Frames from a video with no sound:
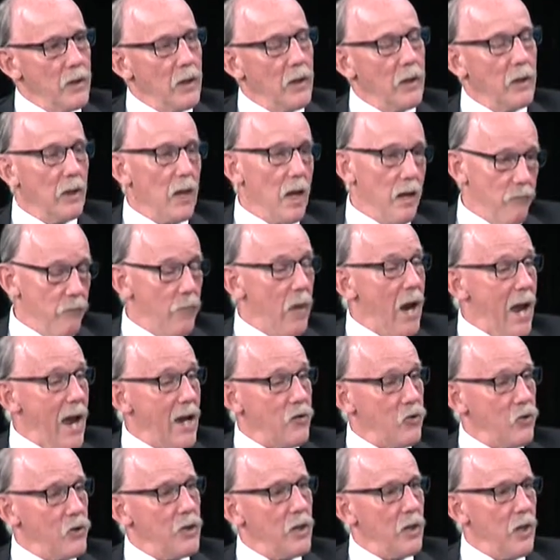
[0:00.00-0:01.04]
And I
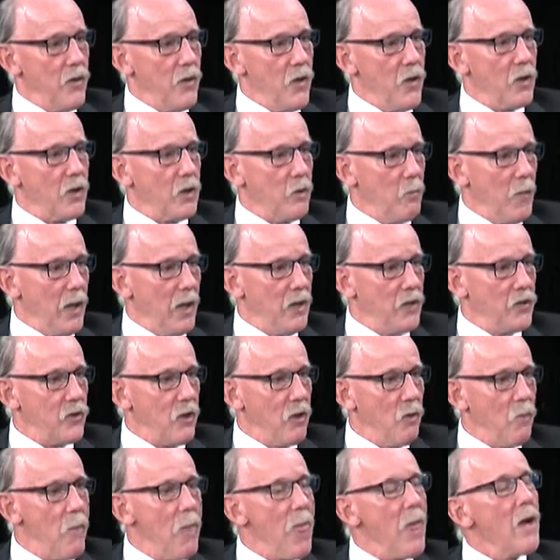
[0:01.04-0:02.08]
actually sit on their committee,
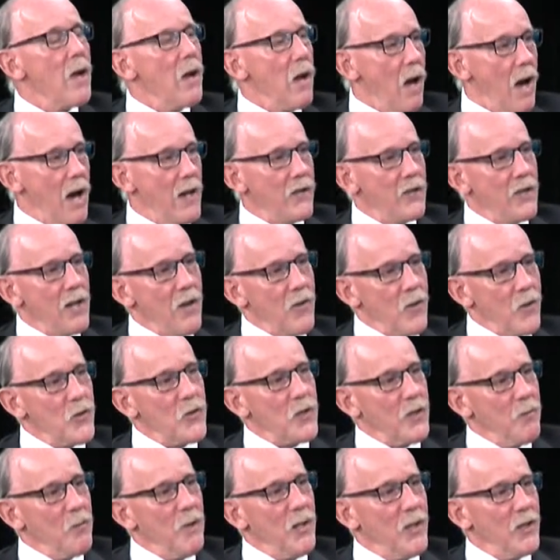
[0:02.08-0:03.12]
so I see how
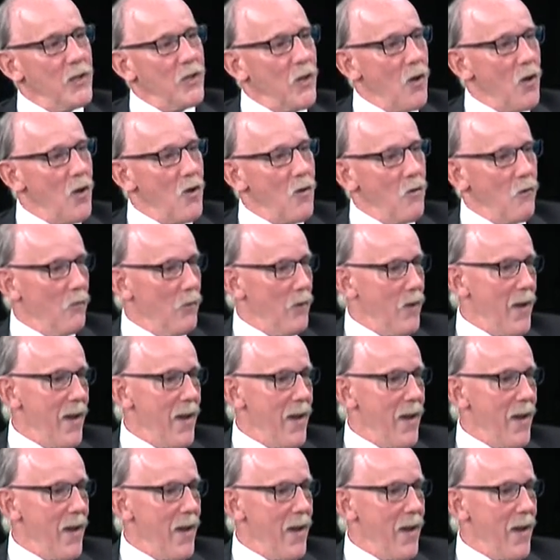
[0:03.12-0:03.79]
those committees go,